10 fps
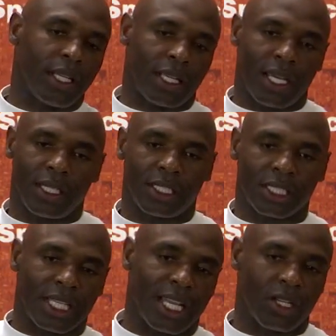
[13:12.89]
They're kind of
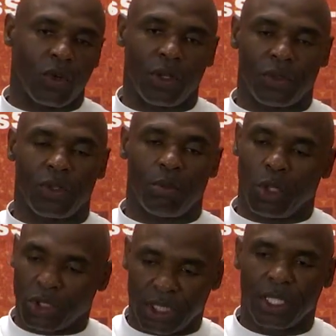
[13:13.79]
just kind of going through the
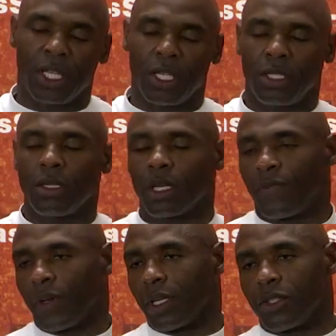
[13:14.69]
motion. You can
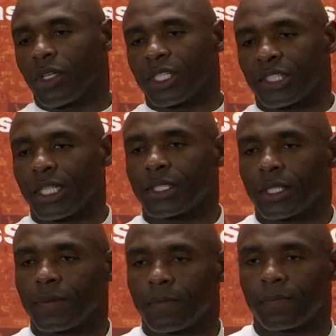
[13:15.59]
feel it. You can sense it.